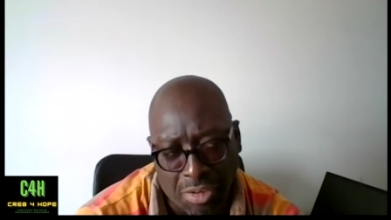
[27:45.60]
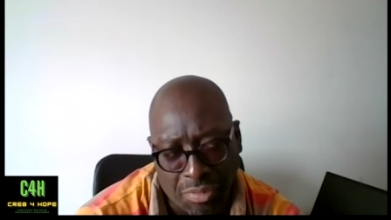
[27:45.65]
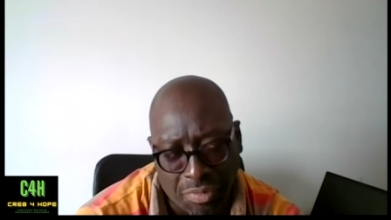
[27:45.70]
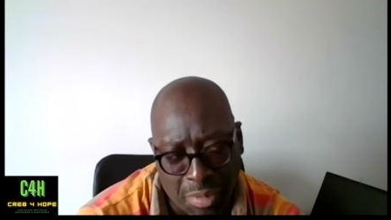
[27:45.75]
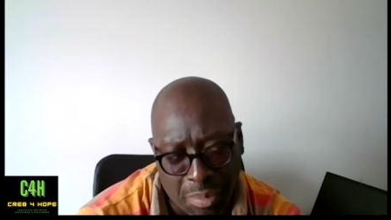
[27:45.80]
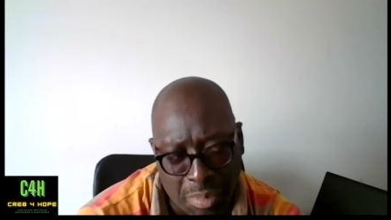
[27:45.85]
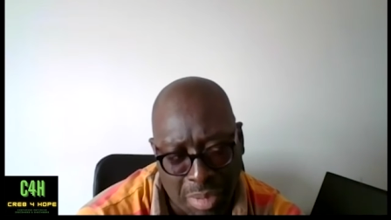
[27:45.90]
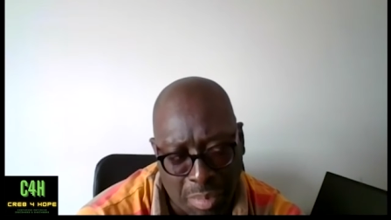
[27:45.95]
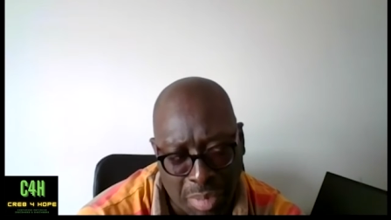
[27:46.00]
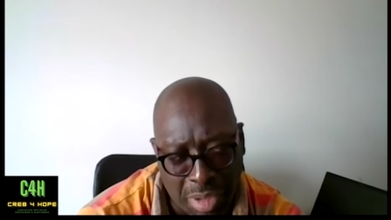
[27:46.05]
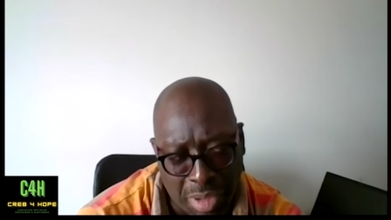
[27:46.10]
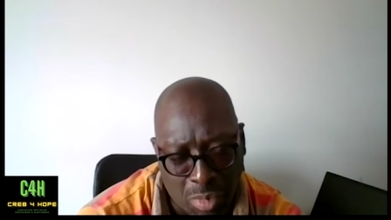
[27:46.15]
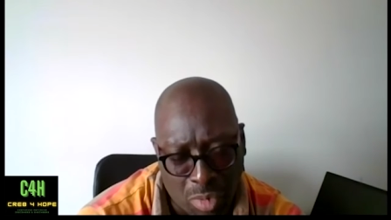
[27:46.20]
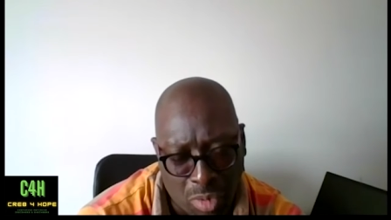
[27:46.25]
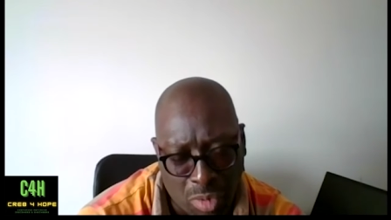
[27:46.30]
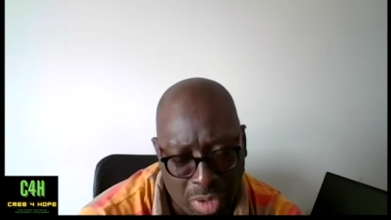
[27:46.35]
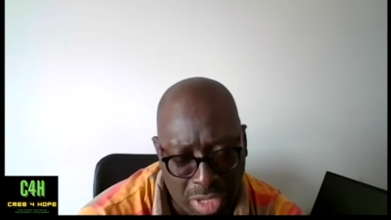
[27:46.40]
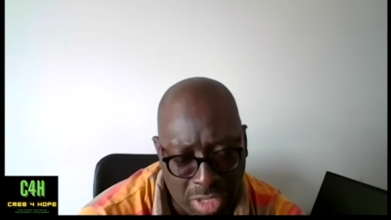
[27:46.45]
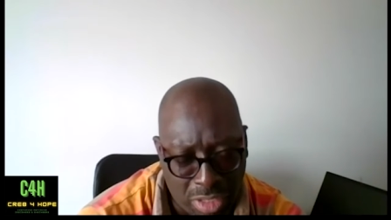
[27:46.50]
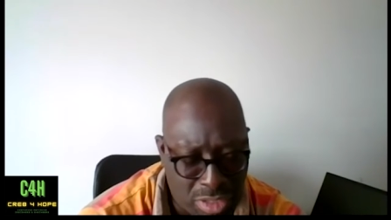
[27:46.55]
delve a, a, bit
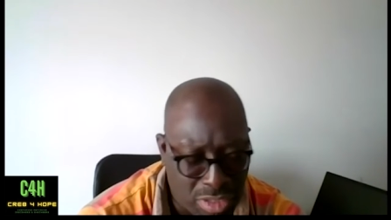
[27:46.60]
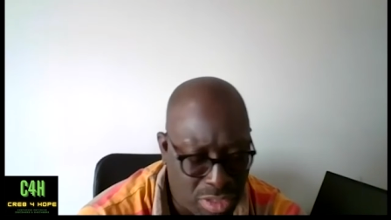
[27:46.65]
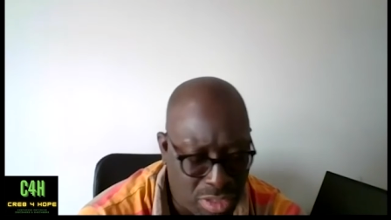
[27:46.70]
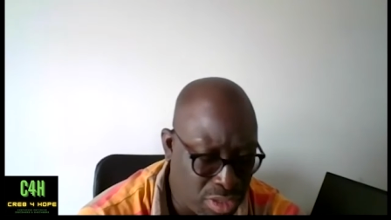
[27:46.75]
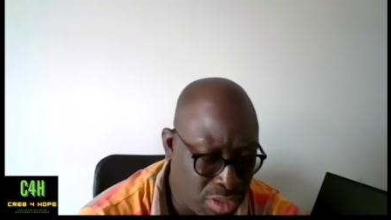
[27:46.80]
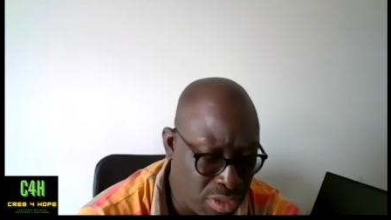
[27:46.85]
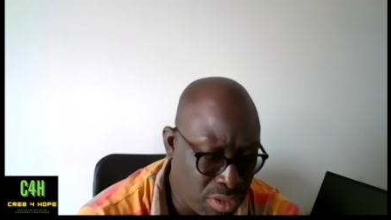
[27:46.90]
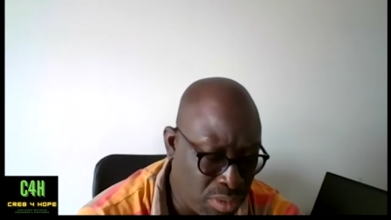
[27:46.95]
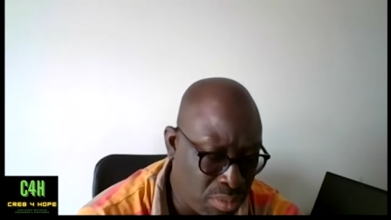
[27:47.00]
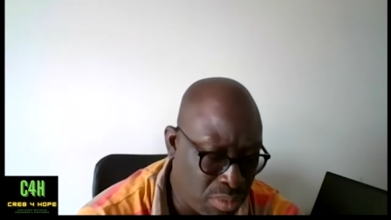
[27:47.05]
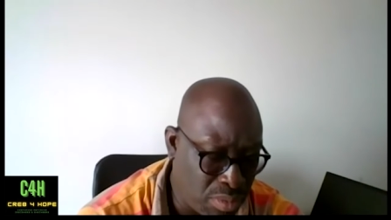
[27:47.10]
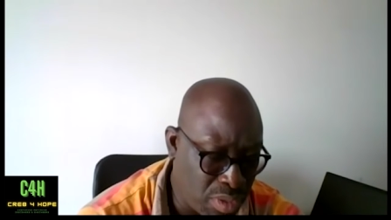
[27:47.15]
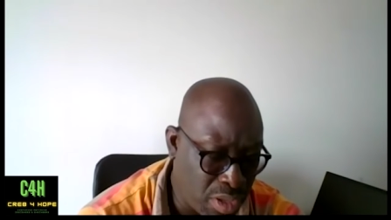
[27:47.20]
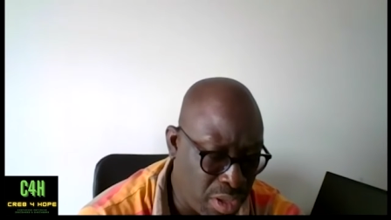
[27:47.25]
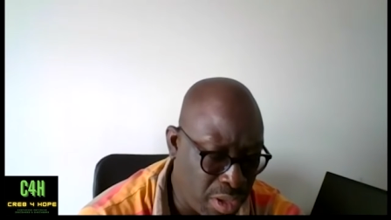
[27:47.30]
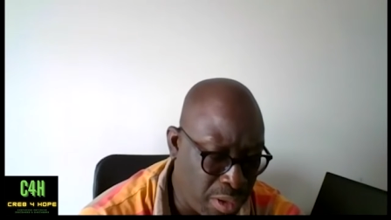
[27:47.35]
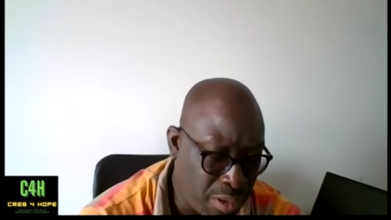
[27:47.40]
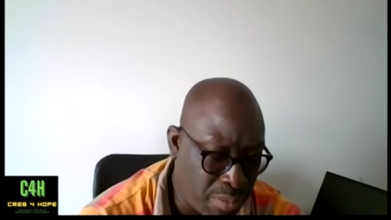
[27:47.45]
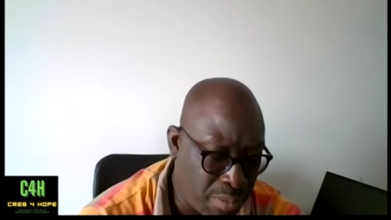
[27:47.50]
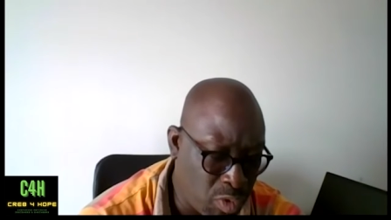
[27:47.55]
more into
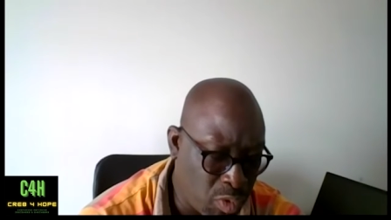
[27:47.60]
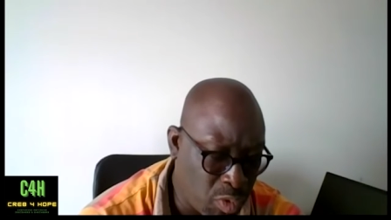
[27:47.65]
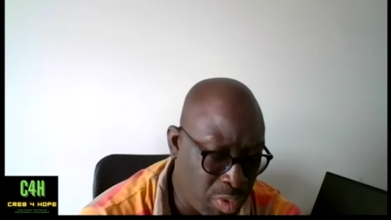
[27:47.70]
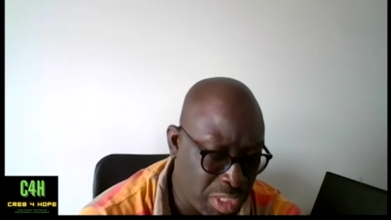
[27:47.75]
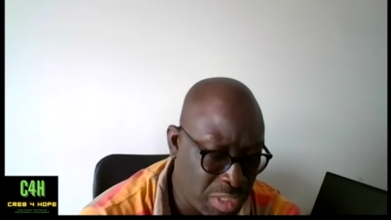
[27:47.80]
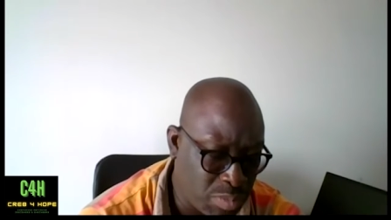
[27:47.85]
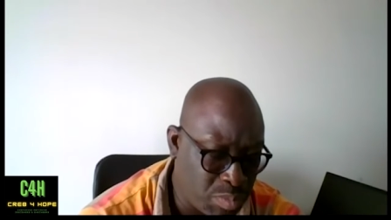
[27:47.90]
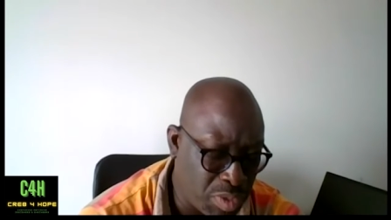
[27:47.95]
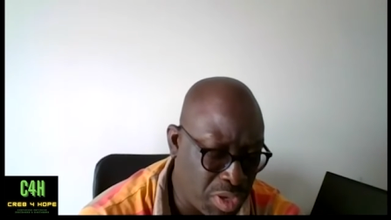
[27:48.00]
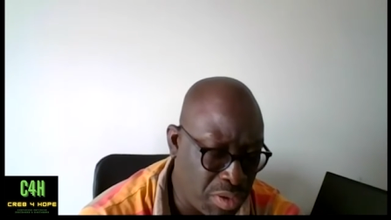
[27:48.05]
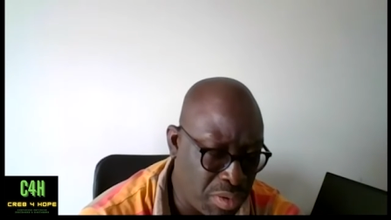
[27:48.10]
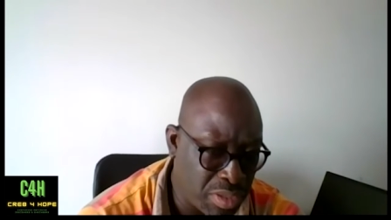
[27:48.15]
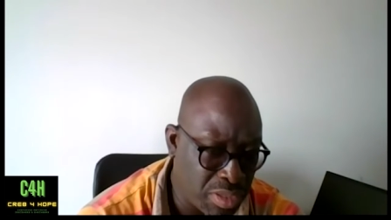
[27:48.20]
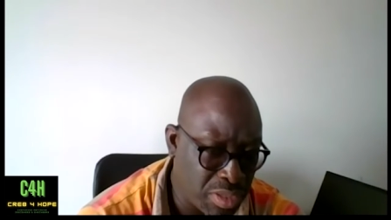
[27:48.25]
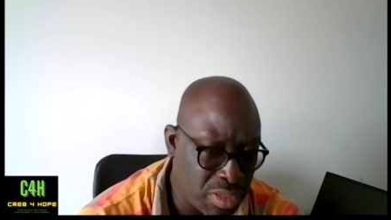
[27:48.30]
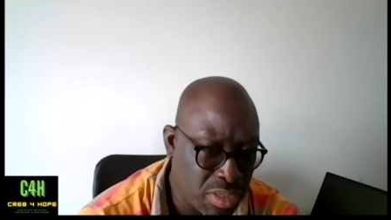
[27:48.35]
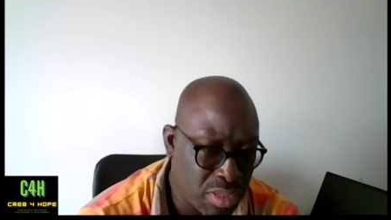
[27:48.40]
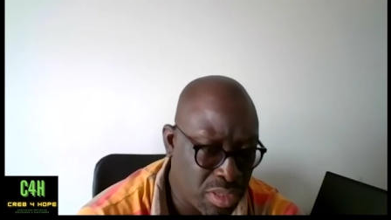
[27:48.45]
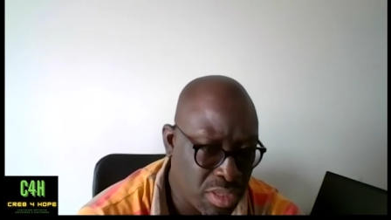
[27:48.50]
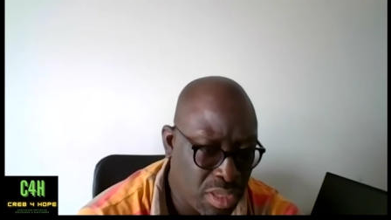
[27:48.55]
um, your
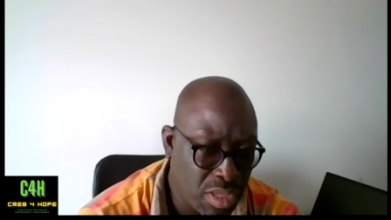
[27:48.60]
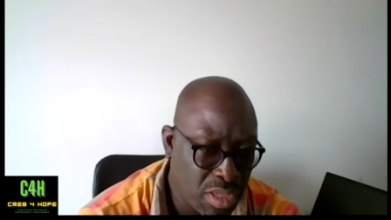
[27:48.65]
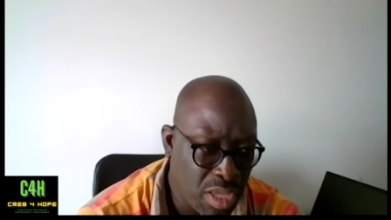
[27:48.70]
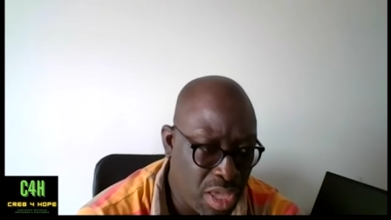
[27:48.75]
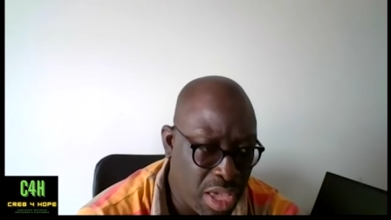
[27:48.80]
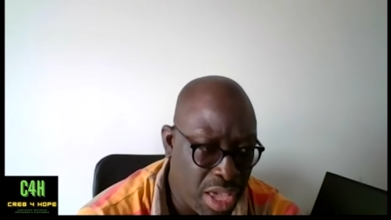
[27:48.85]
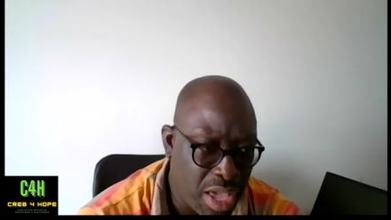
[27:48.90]
experience,